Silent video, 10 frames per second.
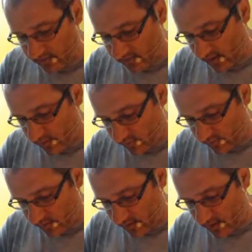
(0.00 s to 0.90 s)
to tell you the
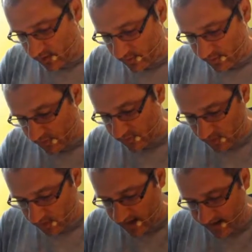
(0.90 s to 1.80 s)
truth, a lot of people
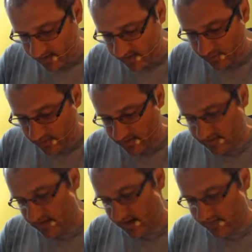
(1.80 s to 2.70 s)
don't like the green
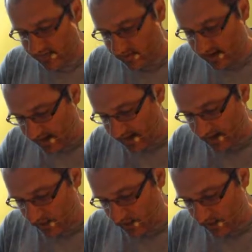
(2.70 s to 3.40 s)
stuff at the beginning